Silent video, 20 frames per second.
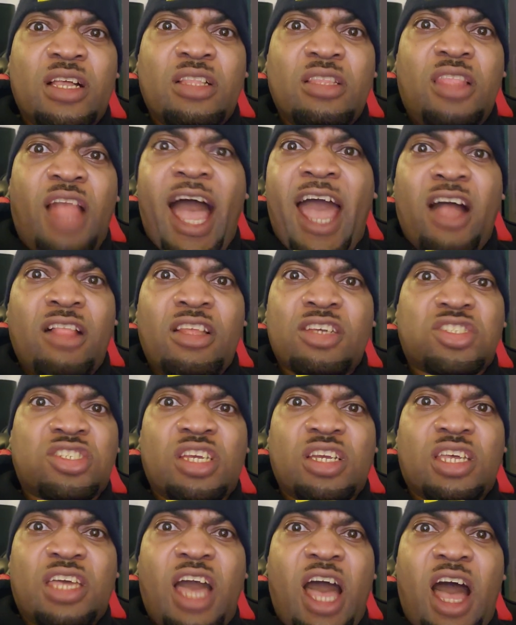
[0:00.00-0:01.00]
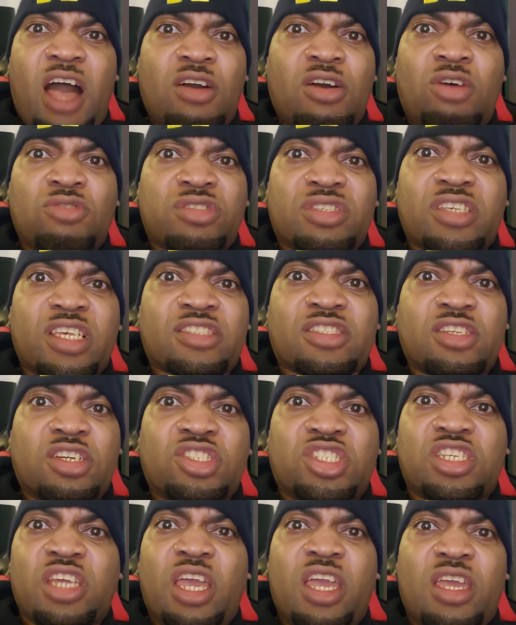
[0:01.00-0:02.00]
Loyola Chicago,
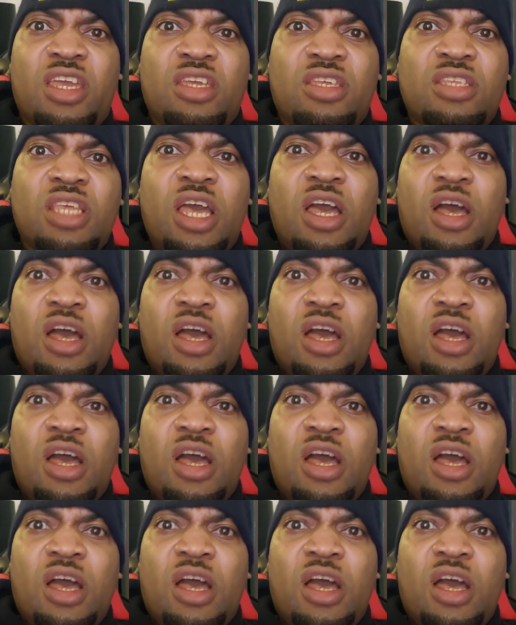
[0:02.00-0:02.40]
Sister Jean.